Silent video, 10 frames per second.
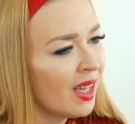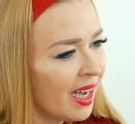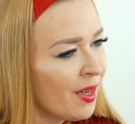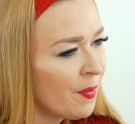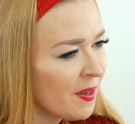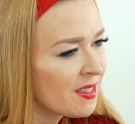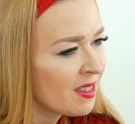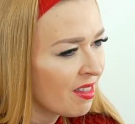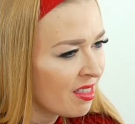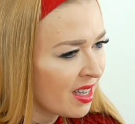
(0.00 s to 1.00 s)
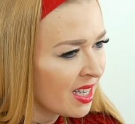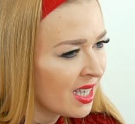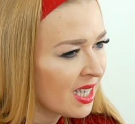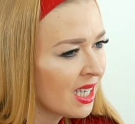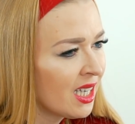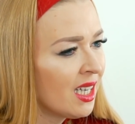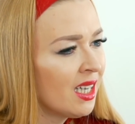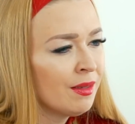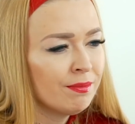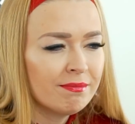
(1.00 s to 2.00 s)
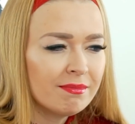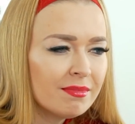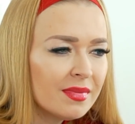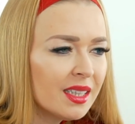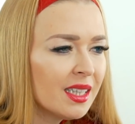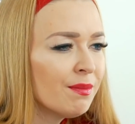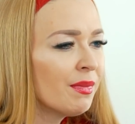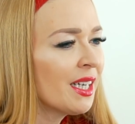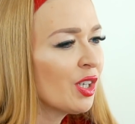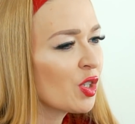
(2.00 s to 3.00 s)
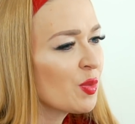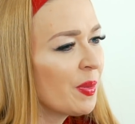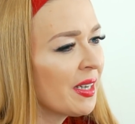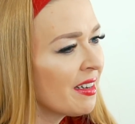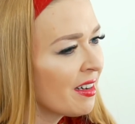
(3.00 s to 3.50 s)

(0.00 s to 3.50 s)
I personally think it might not be